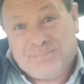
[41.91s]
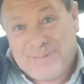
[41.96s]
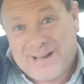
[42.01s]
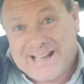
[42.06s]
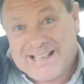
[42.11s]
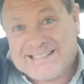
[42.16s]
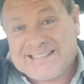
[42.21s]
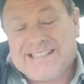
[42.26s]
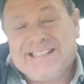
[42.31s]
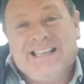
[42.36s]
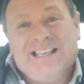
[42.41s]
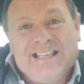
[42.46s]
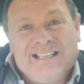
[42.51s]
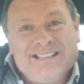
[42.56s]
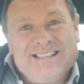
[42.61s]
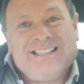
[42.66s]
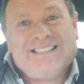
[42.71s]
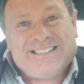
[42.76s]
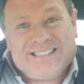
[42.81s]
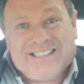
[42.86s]
But
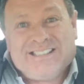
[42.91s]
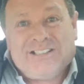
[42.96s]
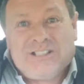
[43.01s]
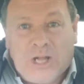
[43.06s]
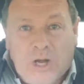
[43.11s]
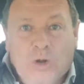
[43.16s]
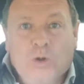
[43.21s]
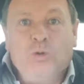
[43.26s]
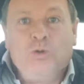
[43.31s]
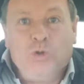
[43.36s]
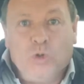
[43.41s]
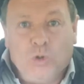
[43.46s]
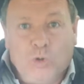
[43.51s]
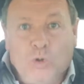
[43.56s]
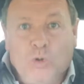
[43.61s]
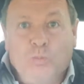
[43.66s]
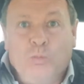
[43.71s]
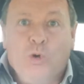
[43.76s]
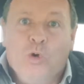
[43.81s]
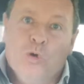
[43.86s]
this is no
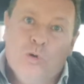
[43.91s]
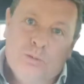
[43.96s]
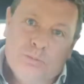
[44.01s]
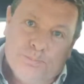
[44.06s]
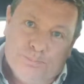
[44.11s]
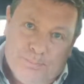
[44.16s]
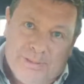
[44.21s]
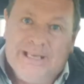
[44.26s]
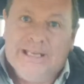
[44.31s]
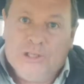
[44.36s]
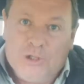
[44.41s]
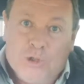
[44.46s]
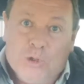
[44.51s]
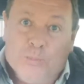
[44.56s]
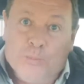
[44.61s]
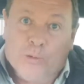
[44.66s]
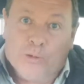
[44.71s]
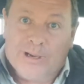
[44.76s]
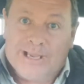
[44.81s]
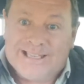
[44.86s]
normal Mini
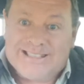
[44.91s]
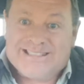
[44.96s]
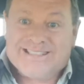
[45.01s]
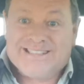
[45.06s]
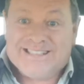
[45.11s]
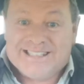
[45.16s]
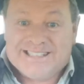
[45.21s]
Cooper S.